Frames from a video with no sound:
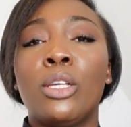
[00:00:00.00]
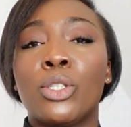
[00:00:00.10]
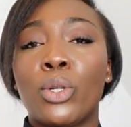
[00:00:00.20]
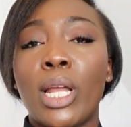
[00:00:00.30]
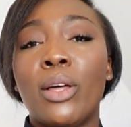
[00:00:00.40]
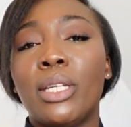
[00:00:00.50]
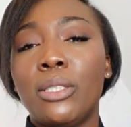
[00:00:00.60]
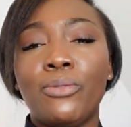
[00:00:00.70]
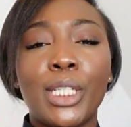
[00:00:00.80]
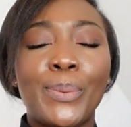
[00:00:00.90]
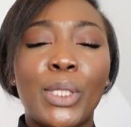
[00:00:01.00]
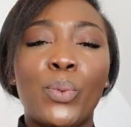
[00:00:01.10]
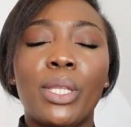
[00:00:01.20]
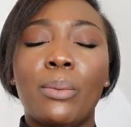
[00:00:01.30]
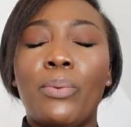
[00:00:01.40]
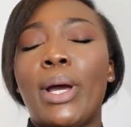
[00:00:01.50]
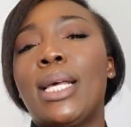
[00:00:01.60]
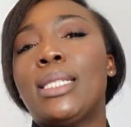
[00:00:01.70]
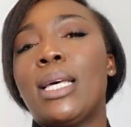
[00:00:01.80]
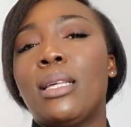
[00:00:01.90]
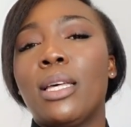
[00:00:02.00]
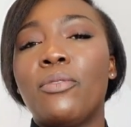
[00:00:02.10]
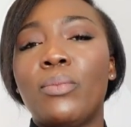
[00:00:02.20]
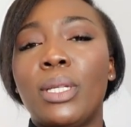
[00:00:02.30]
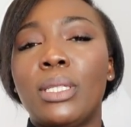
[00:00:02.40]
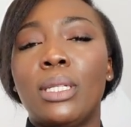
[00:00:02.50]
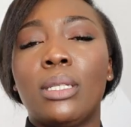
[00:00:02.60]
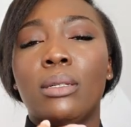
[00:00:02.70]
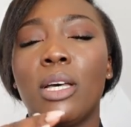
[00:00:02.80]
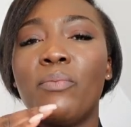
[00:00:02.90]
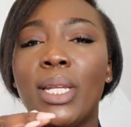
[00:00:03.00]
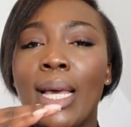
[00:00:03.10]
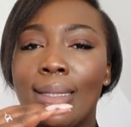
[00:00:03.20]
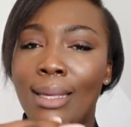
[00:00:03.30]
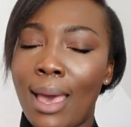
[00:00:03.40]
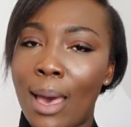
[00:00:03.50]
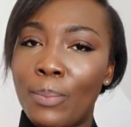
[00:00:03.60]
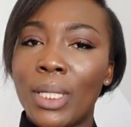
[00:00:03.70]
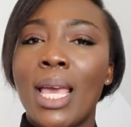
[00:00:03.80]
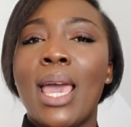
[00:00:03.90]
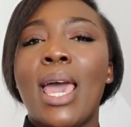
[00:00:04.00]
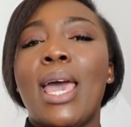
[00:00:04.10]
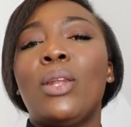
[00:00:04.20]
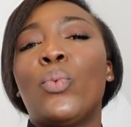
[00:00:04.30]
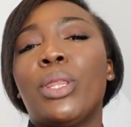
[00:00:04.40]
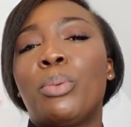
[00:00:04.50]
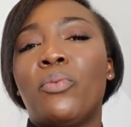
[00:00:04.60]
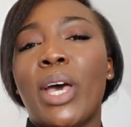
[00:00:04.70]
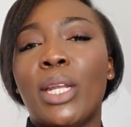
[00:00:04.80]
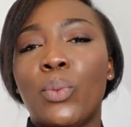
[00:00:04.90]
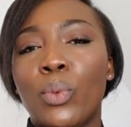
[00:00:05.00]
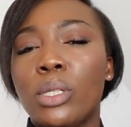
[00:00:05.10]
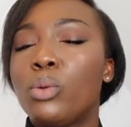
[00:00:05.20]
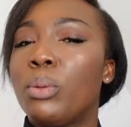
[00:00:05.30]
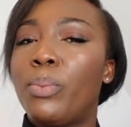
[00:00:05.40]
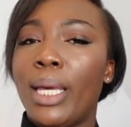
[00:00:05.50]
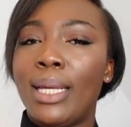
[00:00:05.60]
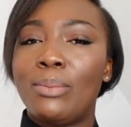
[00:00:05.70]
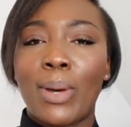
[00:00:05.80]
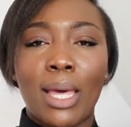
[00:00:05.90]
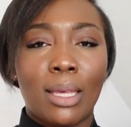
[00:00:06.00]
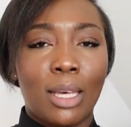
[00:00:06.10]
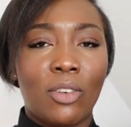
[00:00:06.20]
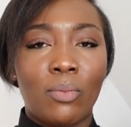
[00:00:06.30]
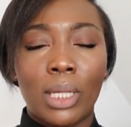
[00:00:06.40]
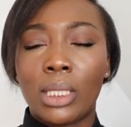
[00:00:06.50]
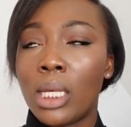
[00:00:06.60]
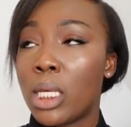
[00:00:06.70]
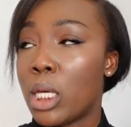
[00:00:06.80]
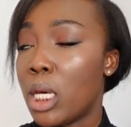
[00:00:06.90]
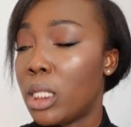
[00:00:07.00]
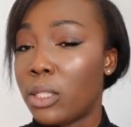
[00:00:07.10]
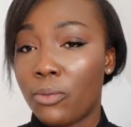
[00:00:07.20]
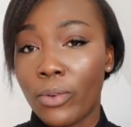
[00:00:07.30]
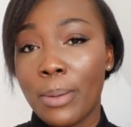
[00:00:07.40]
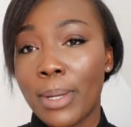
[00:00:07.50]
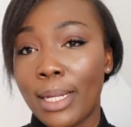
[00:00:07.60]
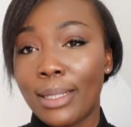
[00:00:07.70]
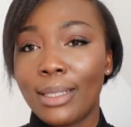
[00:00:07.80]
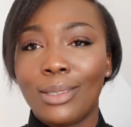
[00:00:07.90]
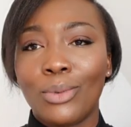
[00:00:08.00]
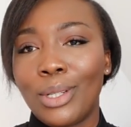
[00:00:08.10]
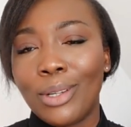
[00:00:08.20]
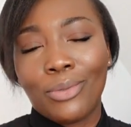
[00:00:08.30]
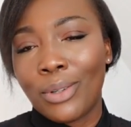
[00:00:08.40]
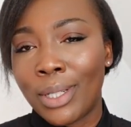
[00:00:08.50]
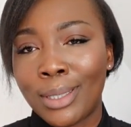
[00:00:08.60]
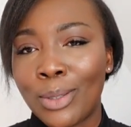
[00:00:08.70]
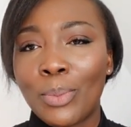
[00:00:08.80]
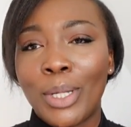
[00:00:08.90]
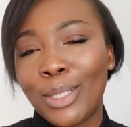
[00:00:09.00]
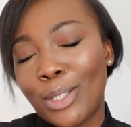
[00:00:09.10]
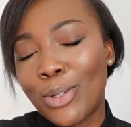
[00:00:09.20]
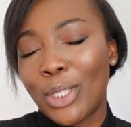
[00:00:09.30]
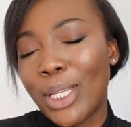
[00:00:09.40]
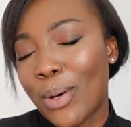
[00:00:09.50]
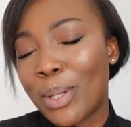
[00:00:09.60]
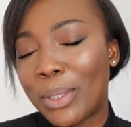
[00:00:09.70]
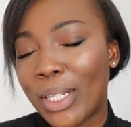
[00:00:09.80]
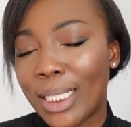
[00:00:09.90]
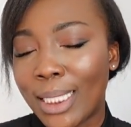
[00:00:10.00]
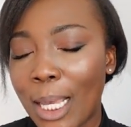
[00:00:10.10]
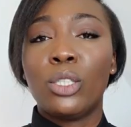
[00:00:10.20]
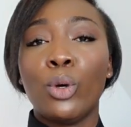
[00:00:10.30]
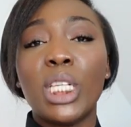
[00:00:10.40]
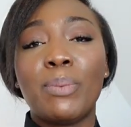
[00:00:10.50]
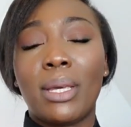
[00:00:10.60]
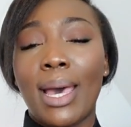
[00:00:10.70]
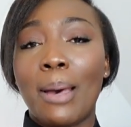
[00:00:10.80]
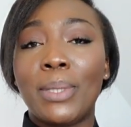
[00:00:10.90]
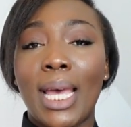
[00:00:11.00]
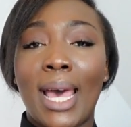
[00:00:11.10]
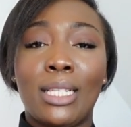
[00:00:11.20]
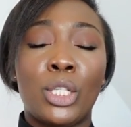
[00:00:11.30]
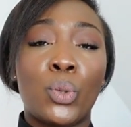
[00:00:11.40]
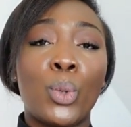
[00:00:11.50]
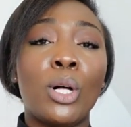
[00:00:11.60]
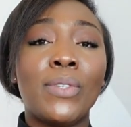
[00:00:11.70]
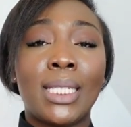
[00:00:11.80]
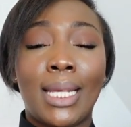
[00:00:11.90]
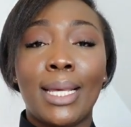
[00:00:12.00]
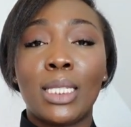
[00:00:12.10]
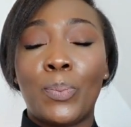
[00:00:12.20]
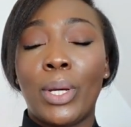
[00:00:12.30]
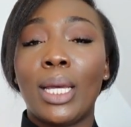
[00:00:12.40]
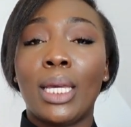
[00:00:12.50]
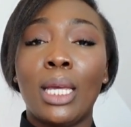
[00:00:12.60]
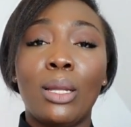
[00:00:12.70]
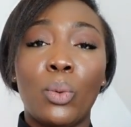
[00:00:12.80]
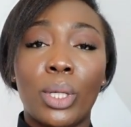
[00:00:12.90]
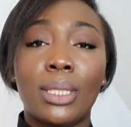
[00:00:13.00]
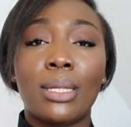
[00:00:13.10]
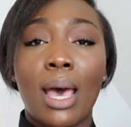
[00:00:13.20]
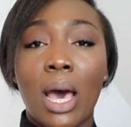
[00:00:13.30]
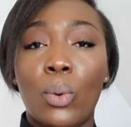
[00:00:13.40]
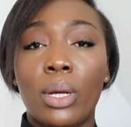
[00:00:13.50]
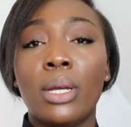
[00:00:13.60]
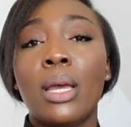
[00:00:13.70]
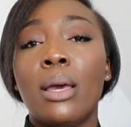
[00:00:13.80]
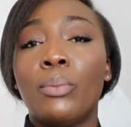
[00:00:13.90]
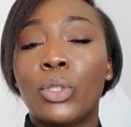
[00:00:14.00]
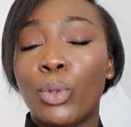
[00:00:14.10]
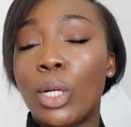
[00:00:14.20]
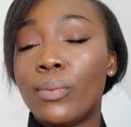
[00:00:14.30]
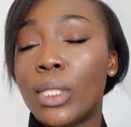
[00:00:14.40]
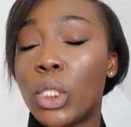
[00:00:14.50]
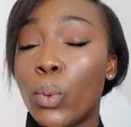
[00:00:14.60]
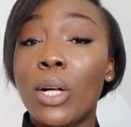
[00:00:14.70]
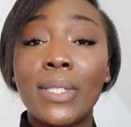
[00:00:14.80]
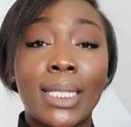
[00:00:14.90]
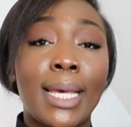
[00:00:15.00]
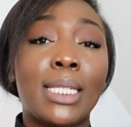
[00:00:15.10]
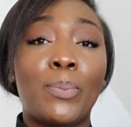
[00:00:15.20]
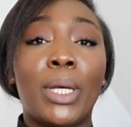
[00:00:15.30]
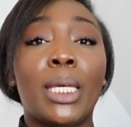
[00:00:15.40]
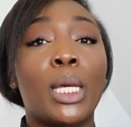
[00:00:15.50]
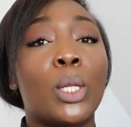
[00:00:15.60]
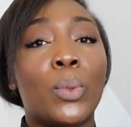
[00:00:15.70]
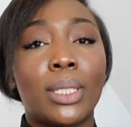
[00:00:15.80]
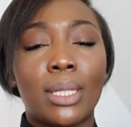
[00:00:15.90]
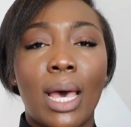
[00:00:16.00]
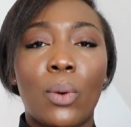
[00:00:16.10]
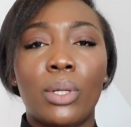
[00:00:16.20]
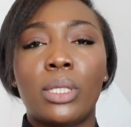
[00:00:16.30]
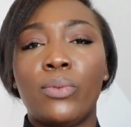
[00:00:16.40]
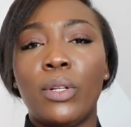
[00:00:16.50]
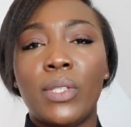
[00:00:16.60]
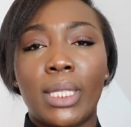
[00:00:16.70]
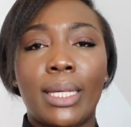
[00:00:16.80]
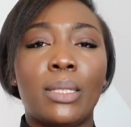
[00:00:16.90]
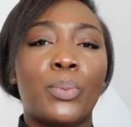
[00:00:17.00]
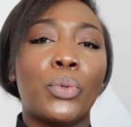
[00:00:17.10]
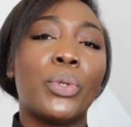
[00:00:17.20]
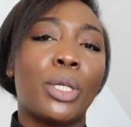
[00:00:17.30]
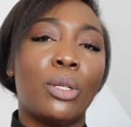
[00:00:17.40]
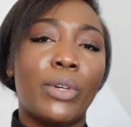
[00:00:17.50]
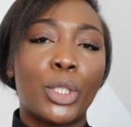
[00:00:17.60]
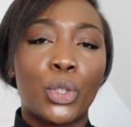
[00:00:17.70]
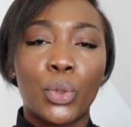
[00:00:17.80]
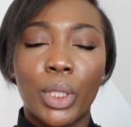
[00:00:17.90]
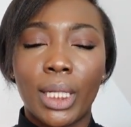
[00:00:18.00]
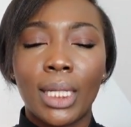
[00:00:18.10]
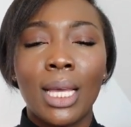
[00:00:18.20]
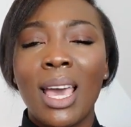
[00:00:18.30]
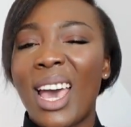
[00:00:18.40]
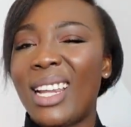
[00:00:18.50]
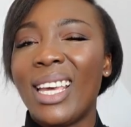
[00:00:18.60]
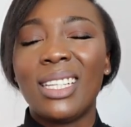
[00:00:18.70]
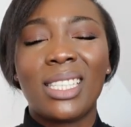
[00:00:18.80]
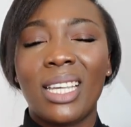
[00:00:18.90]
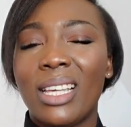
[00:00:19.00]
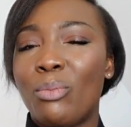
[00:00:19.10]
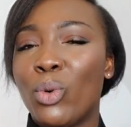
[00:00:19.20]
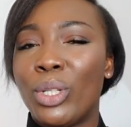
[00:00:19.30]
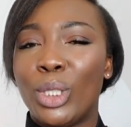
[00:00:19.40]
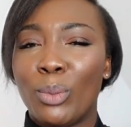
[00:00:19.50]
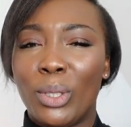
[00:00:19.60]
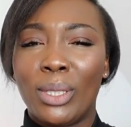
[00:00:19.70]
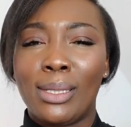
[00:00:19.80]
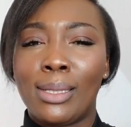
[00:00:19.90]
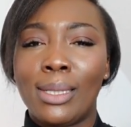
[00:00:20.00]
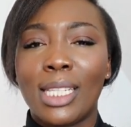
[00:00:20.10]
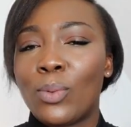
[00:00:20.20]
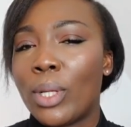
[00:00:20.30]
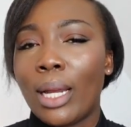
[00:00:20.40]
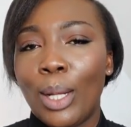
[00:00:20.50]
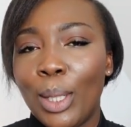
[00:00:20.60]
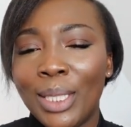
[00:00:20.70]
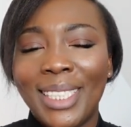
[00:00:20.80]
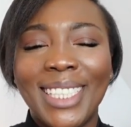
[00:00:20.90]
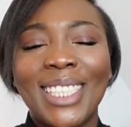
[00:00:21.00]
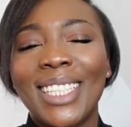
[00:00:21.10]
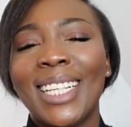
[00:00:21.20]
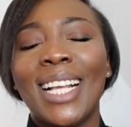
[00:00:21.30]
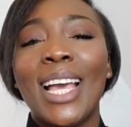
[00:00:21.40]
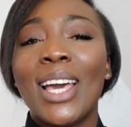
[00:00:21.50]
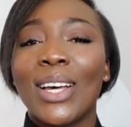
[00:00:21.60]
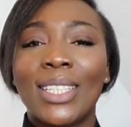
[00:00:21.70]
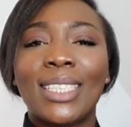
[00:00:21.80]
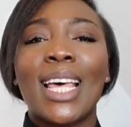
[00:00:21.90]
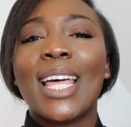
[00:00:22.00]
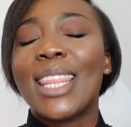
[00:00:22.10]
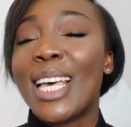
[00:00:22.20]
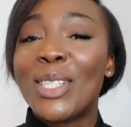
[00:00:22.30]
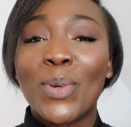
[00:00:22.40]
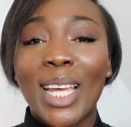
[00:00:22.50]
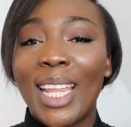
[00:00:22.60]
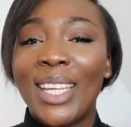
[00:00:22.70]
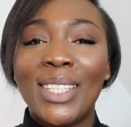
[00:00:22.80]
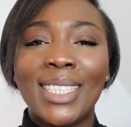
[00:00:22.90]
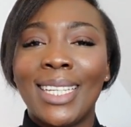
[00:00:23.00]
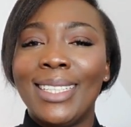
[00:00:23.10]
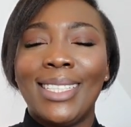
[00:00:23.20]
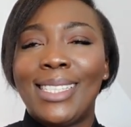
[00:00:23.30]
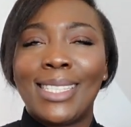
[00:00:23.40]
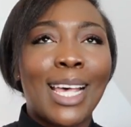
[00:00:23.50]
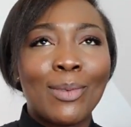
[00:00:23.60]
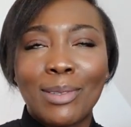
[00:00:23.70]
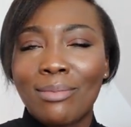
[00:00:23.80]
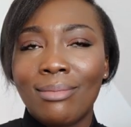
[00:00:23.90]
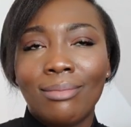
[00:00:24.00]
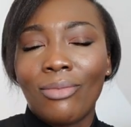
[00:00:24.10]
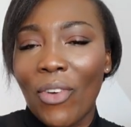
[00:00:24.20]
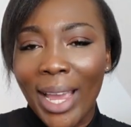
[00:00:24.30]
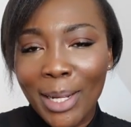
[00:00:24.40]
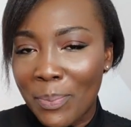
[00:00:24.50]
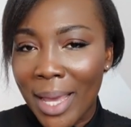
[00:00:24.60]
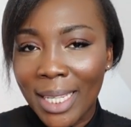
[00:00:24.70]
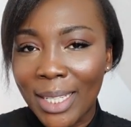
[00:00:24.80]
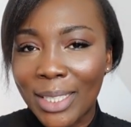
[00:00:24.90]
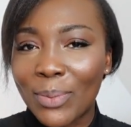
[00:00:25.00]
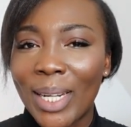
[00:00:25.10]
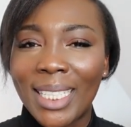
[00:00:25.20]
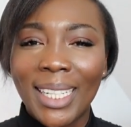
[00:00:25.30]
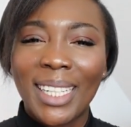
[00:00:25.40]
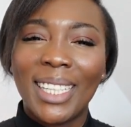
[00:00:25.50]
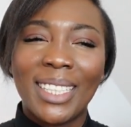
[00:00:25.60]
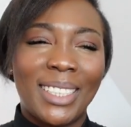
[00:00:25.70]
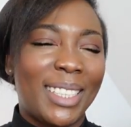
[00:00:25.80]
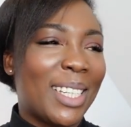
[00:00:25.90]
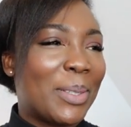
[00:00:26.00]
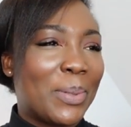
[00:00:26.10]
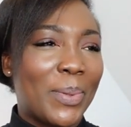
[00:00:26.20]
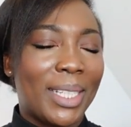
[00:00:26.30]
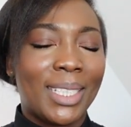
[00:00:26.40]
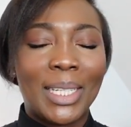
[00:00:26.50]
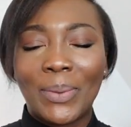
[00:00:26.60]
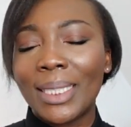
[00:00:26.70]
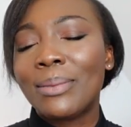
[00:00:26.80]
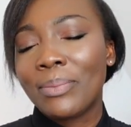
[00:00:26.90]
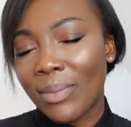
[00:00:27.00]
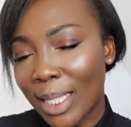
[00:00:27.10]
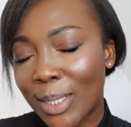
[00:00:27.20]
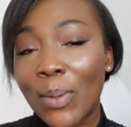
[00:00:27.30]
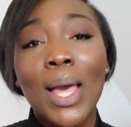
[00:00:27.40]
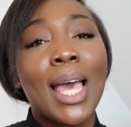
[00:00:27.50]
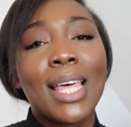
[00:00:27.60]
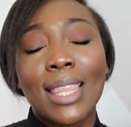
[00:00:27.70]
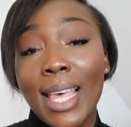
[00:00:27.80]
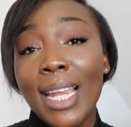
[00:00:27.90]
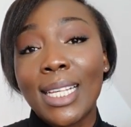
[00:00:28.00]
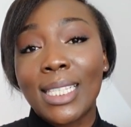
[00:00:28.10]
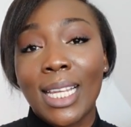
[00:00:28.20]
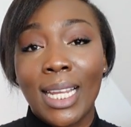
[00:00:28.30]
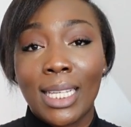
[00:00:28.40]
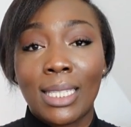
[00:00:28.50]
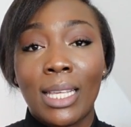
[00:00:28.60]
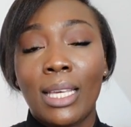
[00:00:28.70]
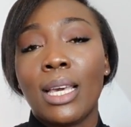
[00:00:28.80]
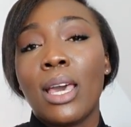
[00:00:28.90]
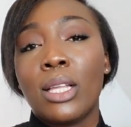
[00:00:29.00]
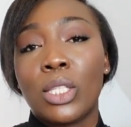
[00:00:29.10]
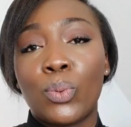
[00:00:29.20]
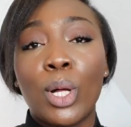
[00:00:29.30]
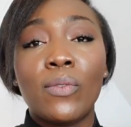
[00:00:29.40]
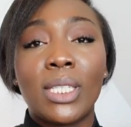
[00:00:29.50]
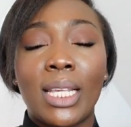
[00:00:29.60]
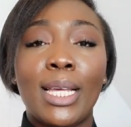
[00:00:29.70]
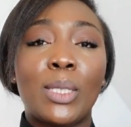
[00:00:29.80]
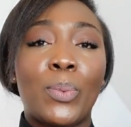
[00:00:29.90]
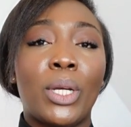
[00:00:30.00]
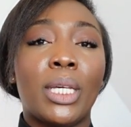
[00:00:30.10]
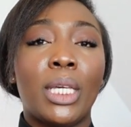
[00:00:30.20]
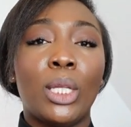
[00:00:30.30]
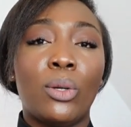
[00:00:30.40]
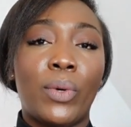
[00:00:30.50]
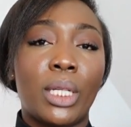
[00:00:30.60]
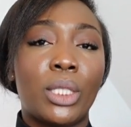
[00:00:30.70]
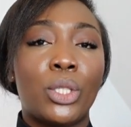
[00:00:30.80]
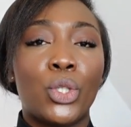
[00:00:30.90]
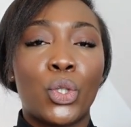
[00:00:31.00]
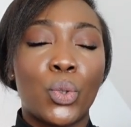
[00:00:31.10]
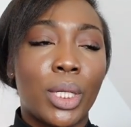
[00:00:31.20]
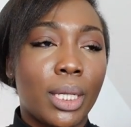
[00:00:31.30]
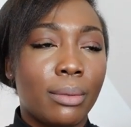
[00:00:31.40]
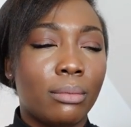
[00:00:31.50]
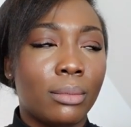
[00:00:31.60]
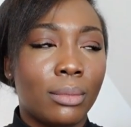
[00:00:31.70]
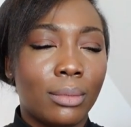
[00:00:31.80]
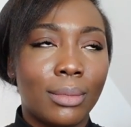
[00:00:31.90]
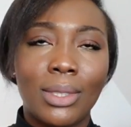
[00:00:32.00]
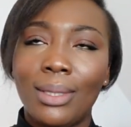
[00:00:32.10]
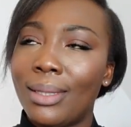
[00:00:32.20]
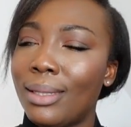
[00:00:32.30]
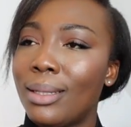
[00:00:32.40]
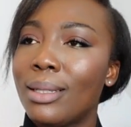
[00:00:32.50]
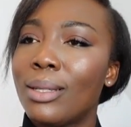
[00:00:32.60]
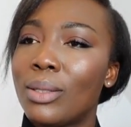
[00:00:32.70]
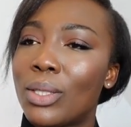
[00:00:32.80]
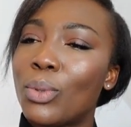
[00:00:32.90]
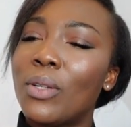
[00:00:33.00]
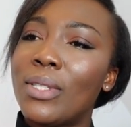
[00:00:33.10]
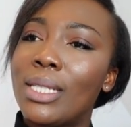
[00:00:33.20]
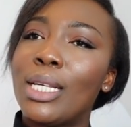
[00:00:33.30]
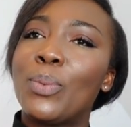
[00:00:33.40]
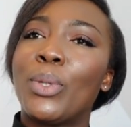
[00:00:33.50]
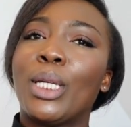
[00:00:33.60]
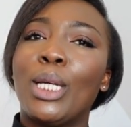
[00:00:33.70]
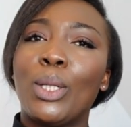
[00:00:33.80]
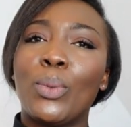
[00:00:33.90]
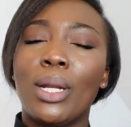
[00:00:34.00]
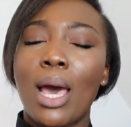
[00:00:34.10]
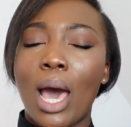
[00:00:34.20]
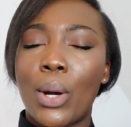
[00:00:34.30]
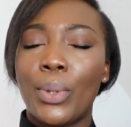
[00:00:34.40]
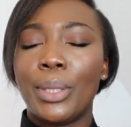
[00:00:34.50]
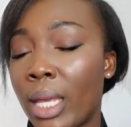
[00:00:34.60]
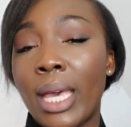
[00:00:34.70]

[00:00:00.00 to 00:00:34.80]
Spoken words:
So now the difference between the price that the government has capped and what the provider wants to be paid by the government, yes, to free money. Well, not for us though, but you know, you get what I'm trying to say. It's going to be capped at 12 cents per kilowatt hour. 12 cents per kilowatt hour. 12 cents pro kilowattstunde. I like saying that more in German because that's what I learned. Because that's what I learned and it sounds right in my ears. When I say it in English, it sounds weird. Anyways, so that is the next thing. 12 cents per kilowattstunde. You see? 12 cents per kilowatt hour.